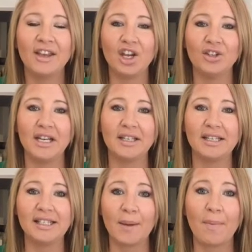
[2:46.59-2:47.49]
that you need to
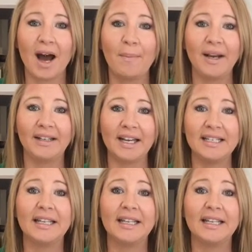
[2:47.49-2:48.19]
step up and